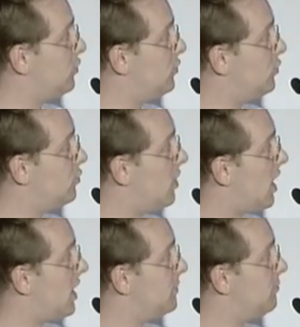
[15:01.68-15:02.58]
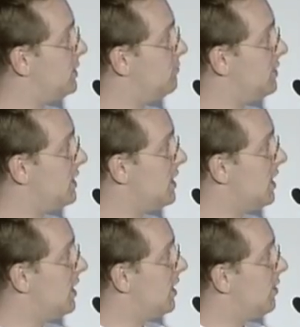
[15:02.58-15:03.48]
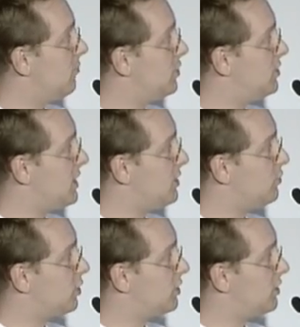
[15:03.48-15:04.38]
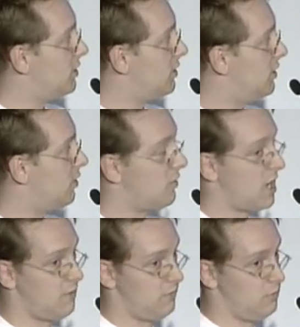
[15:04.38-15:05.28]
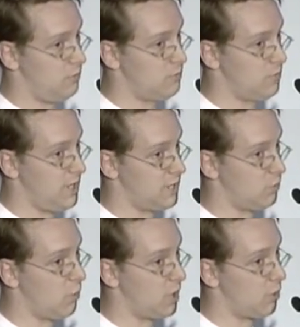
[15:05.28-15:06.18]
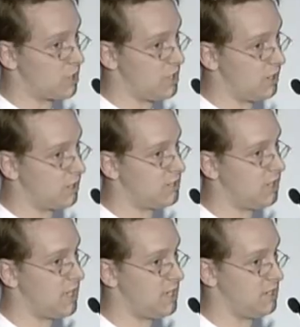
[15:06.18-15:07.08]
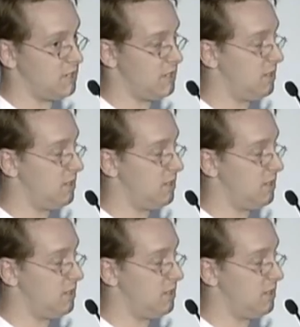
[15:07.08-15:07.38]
through ISP-B, but they do not arrive to ASY or they are not selected.